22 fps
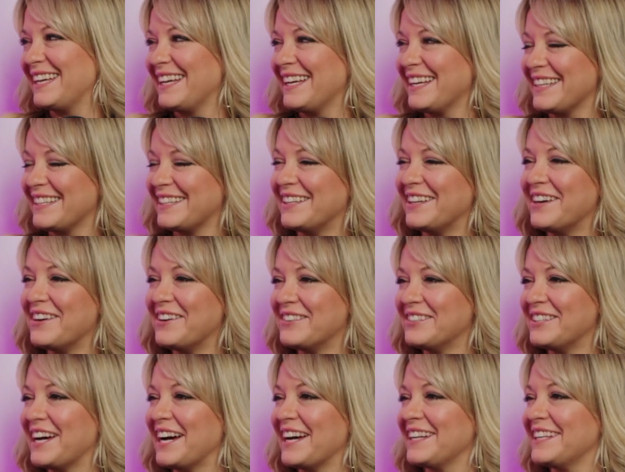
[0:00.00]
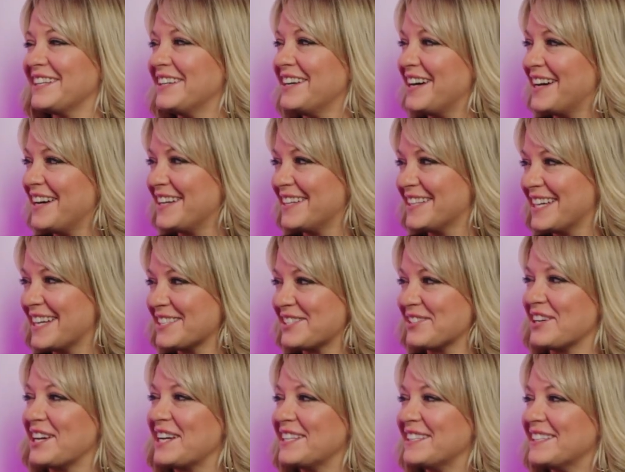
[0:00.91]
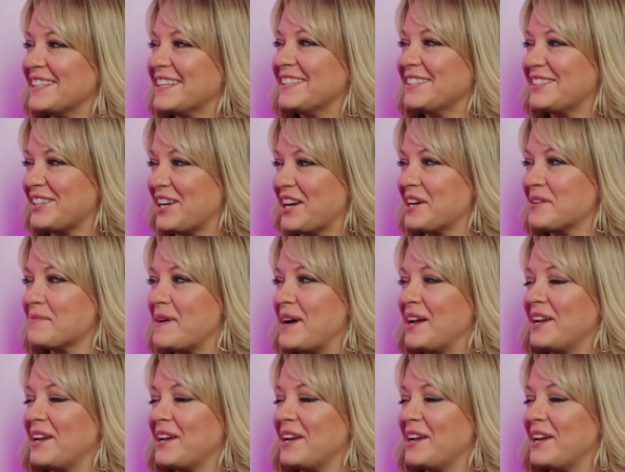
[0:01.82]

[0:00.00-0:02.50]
No, not at all. That's why I talk about